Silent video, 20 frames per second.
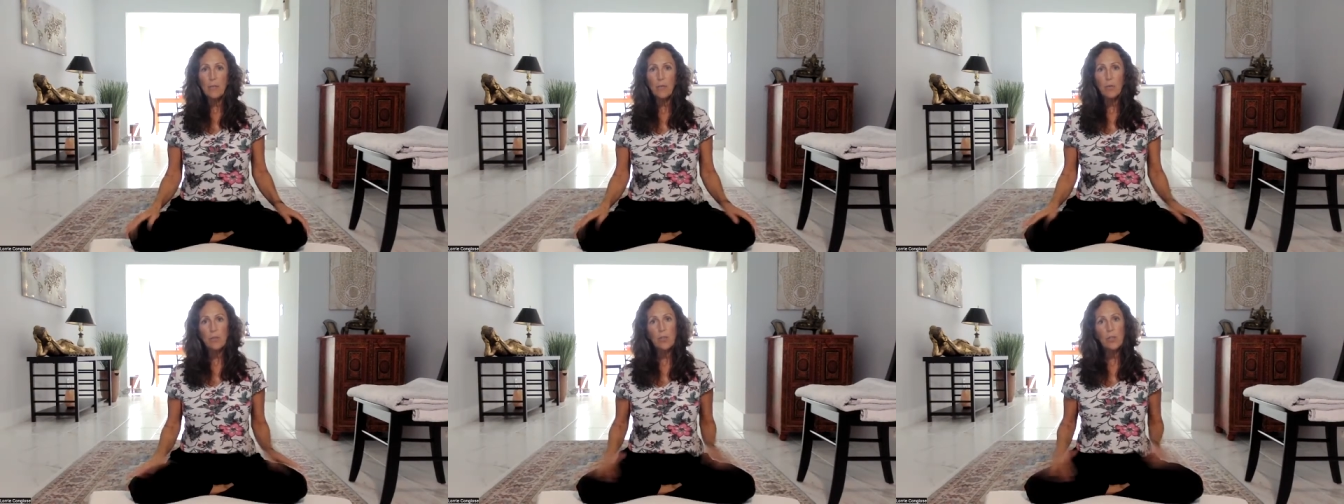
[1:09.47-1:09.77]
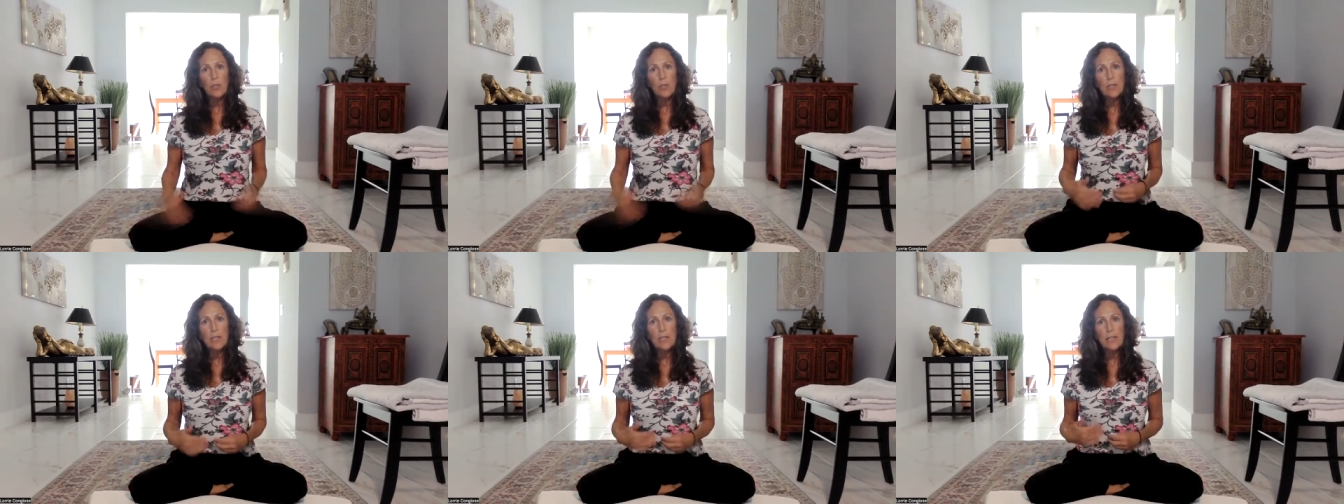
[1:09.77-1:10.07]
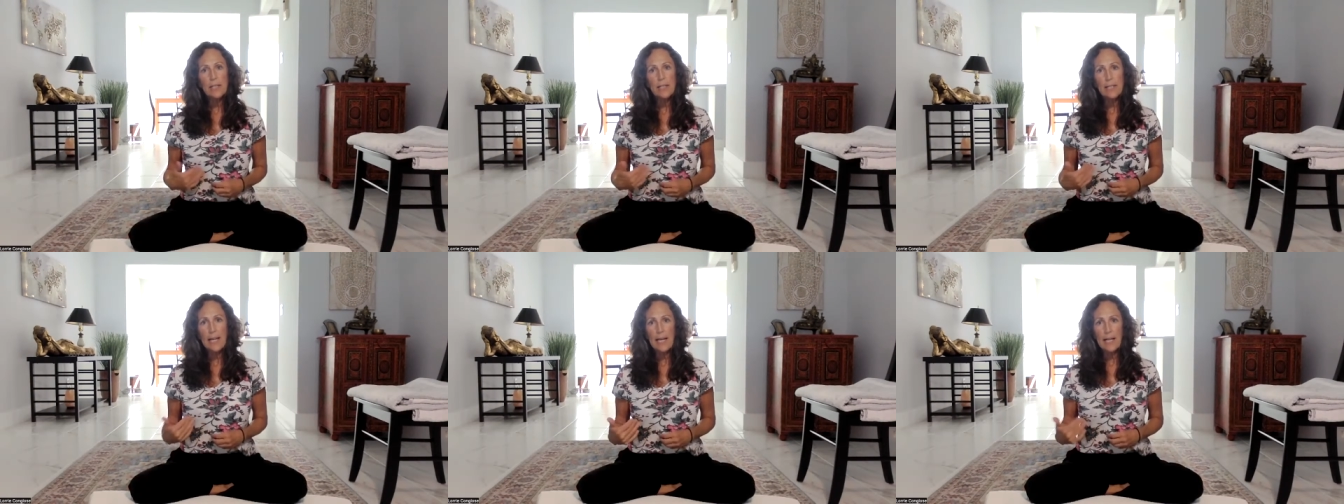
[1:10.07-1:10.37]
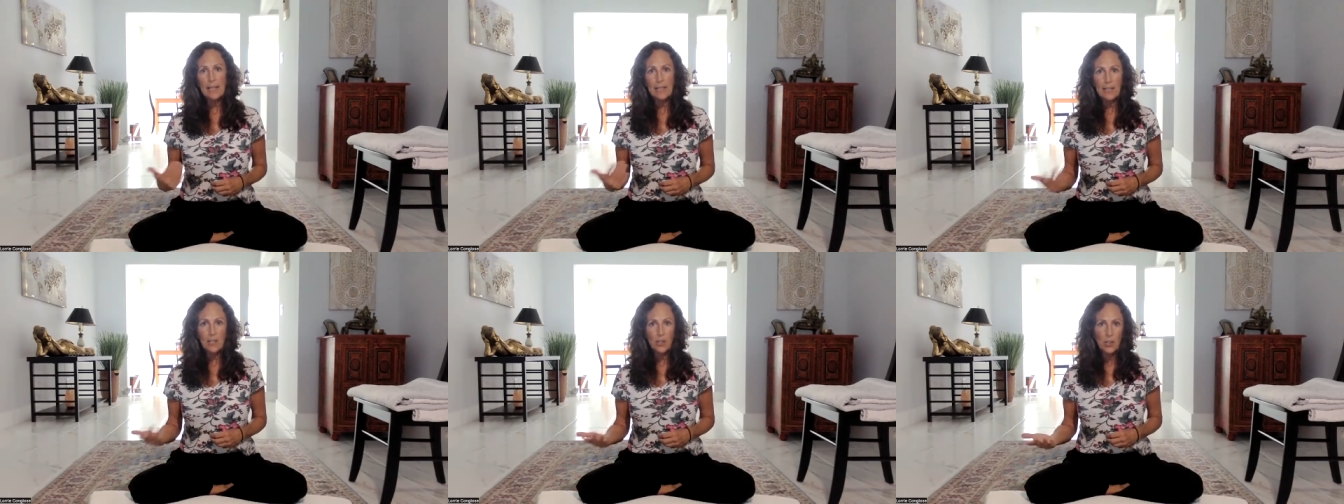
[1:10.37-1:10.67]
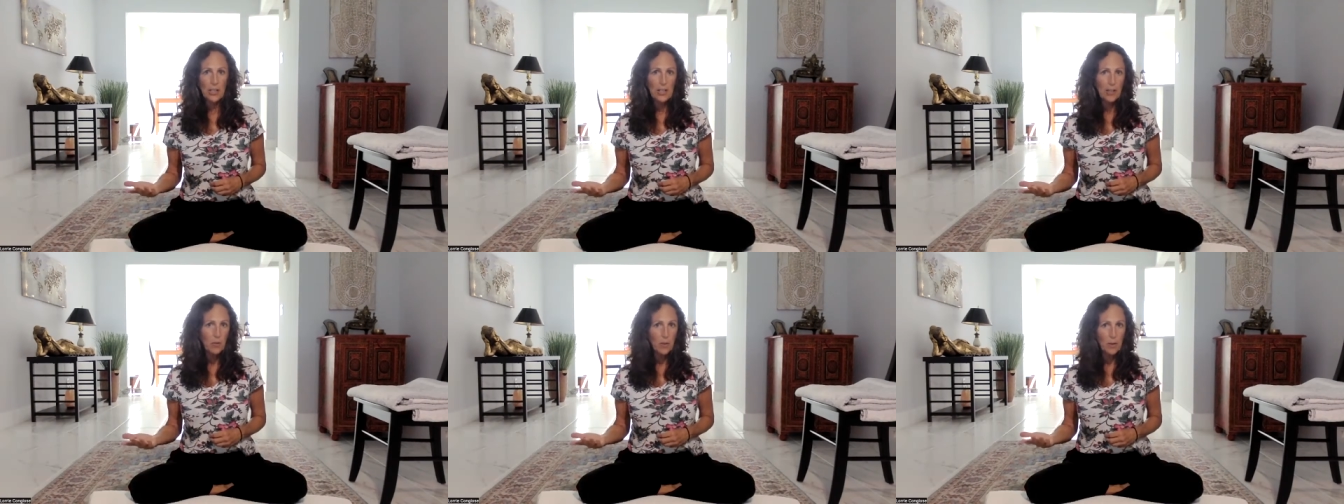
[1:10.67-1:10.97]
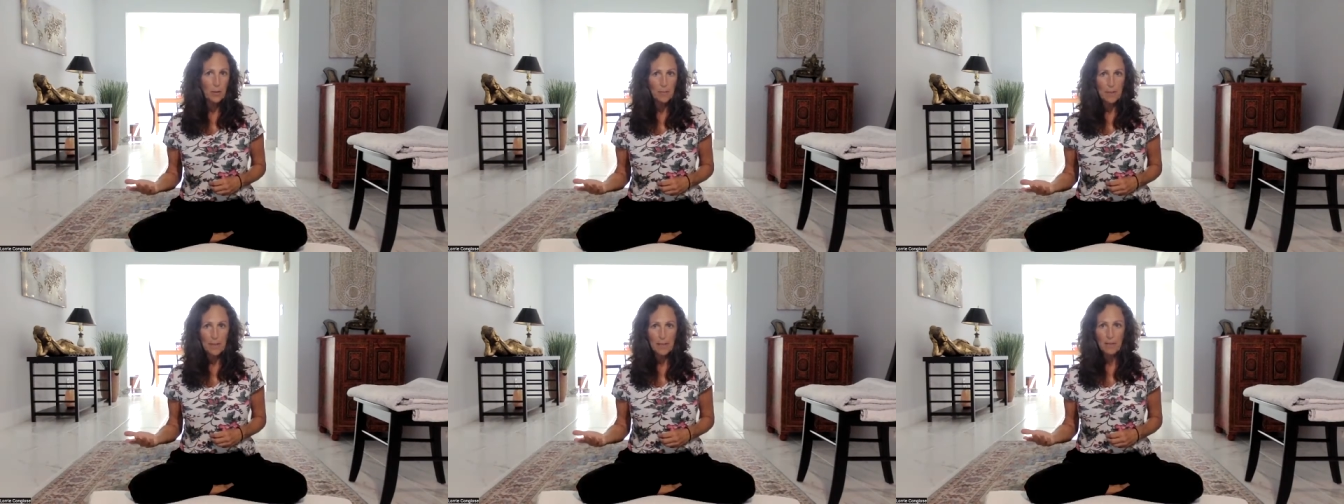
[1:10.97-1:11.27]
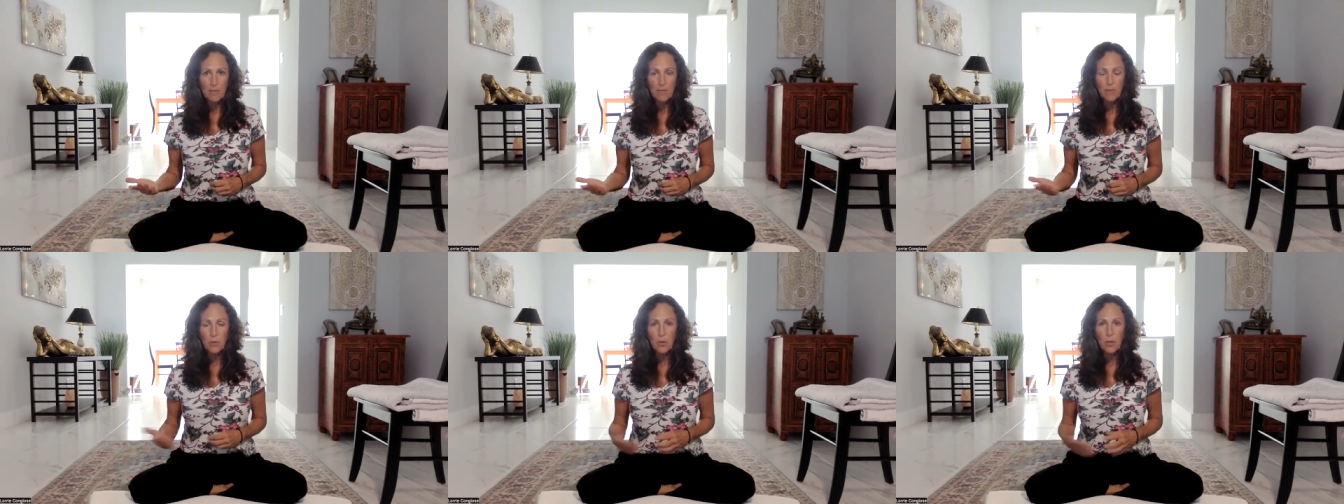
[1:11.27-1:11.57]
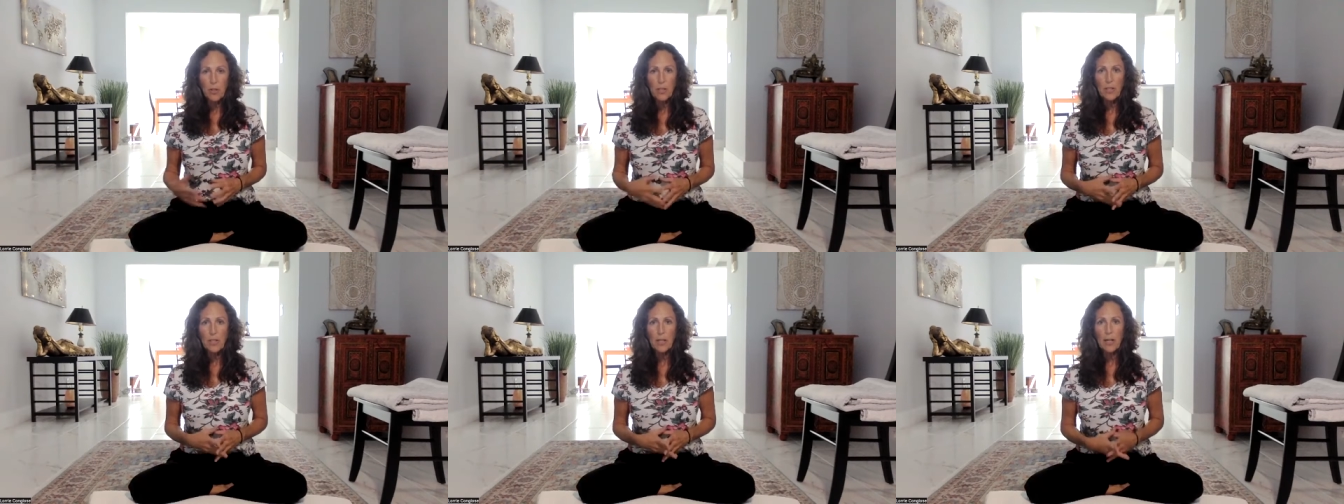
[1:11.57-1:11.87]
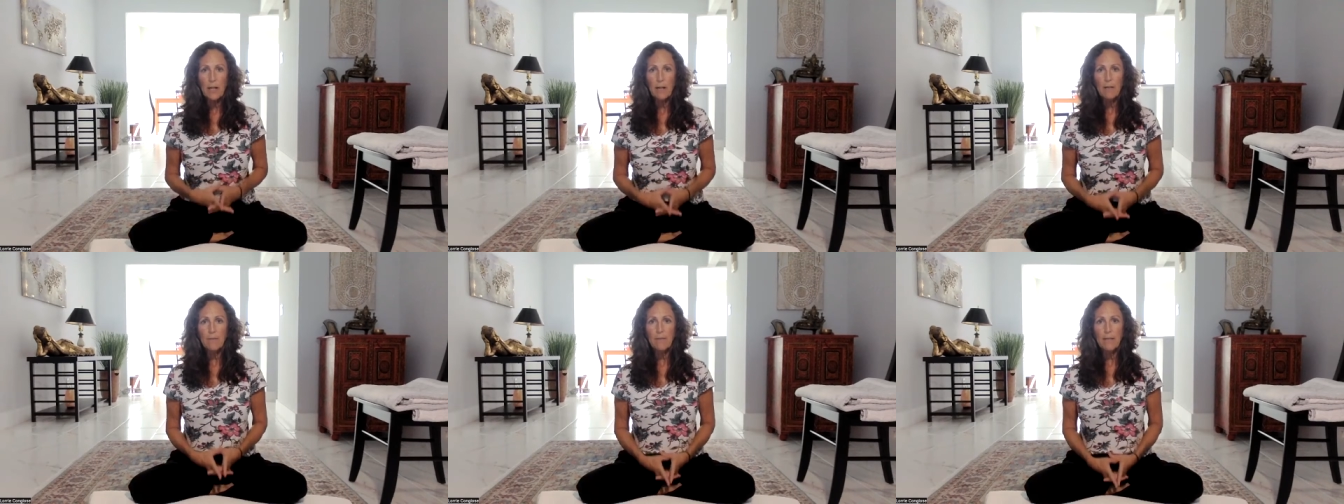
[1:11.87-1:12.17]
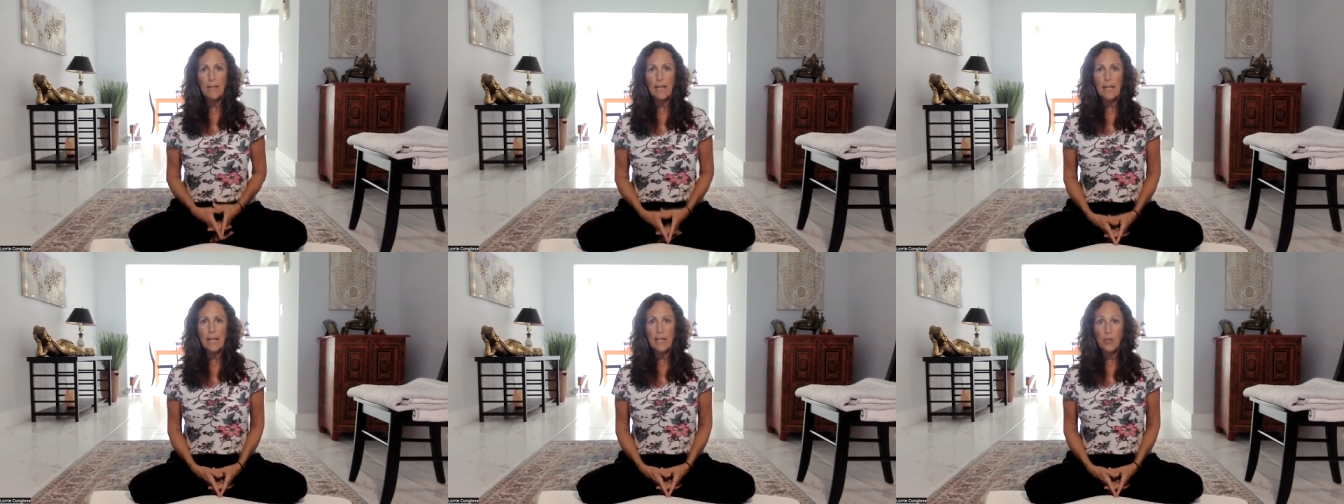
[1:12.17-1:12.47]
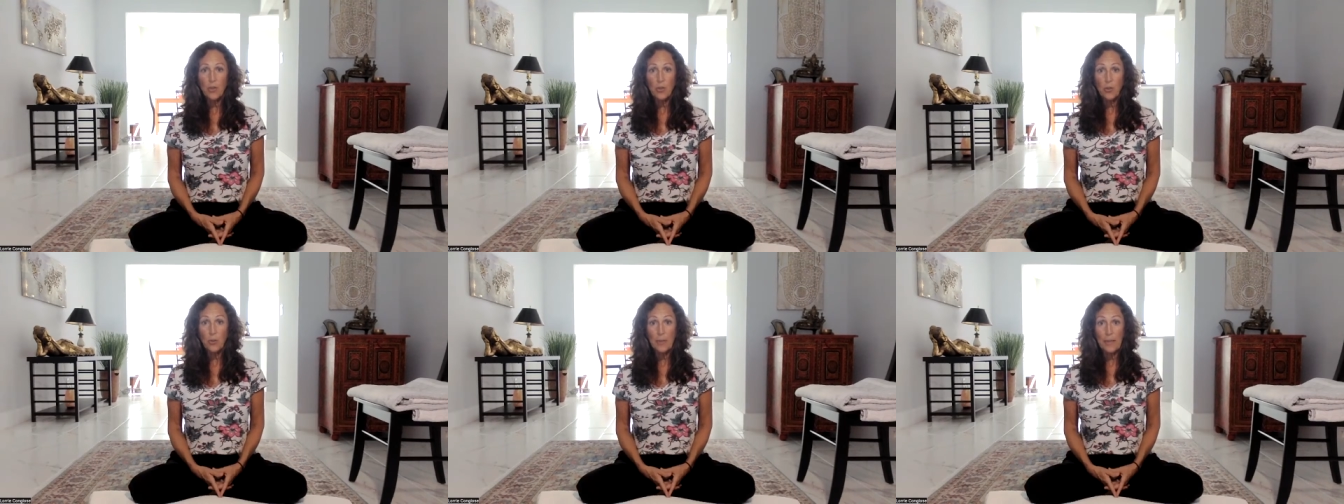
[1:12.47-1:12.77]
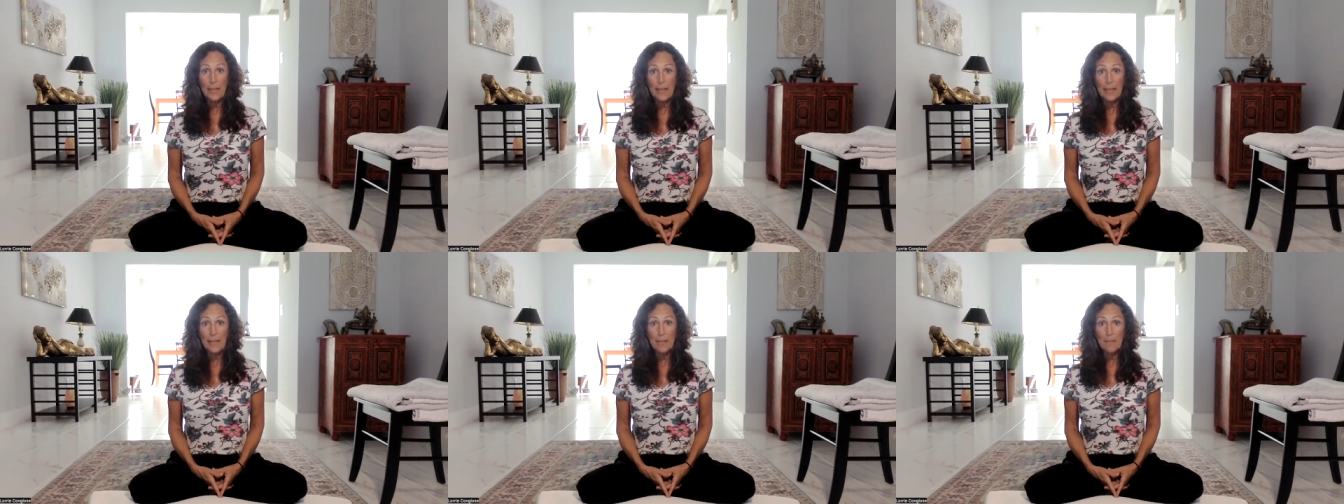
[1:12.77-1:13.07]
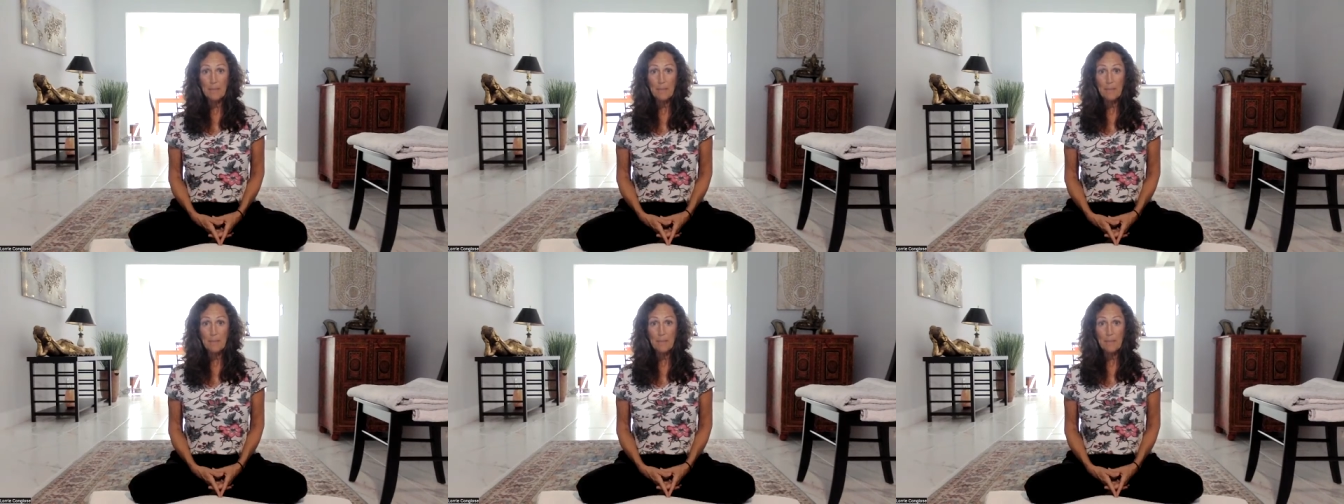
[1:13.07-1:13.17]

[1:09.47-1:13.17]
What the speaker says: we'll use an analogy or a metaphor of a tree.